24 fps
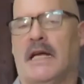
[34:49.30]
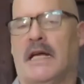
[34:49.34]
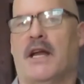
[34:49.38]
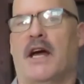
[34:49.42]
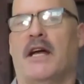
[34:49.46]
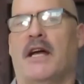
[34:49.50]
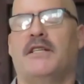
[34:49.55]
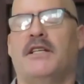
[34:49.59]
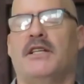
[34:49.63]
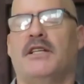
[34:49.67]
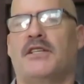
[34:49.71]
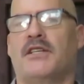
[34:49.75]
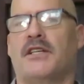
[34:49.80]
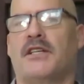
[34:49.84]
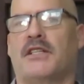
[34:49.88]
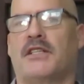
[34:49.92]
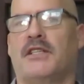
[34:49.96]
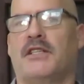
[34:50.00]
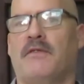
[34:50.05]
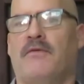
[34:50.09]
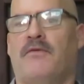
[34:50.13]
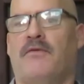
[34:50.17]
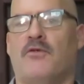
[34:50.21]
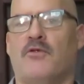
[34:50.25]
In
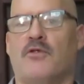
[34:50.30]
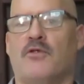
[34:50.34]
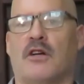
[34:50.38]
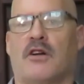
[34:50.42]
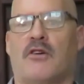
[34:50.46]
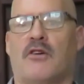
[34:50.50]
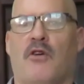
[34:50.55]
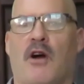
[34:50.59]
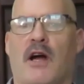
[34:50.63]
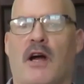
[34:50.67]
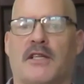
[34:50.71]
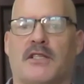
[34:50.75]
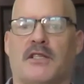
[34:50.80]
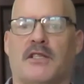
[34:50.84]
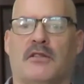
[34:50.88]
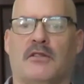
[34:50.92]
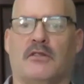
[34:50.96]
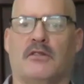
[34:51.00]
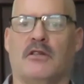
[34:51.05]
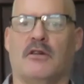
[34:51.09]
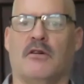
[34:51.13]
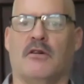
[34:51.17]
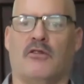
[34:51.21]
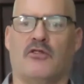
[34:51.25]
1964,
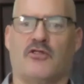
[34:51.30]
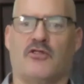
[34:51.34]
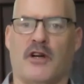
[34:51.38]
Chrysler